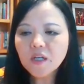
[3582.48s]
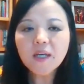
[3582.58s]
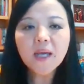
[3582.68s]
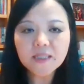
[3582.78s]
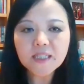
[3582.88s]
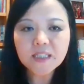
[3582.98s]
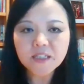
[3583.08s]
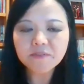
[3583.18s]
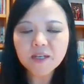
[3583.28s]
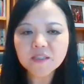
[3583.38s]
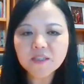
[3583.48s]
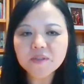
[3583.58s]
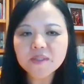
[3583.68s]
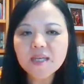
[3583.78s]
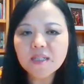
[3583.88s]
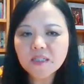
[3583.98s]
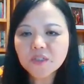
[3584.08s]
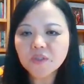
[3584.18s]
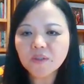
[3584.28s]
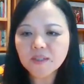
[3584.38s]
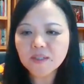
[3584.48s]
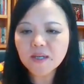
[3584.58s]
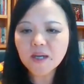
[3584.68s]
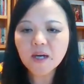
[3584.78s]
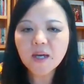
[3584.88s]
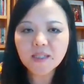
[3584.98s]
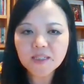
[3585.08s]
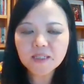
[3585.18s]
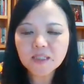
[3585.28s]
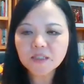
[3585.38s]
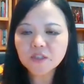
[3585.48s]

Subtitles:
addictive, as you say, they are addicted.